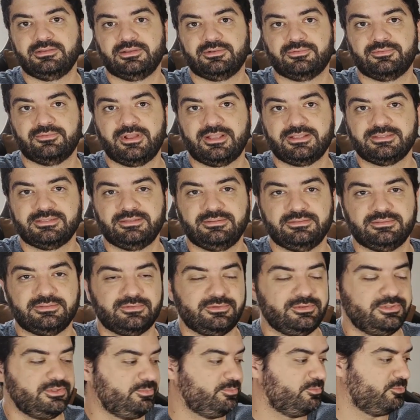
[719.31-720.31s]
a Resin
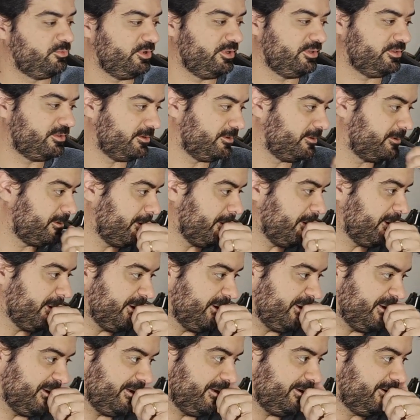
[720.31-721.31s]
3D printer.
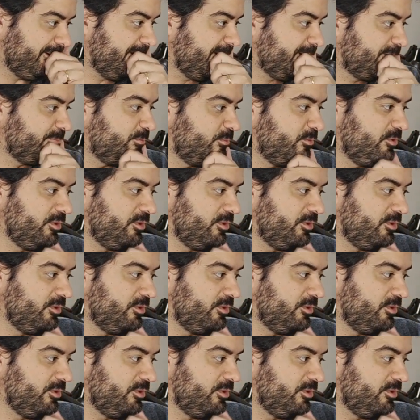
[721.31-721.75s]
And that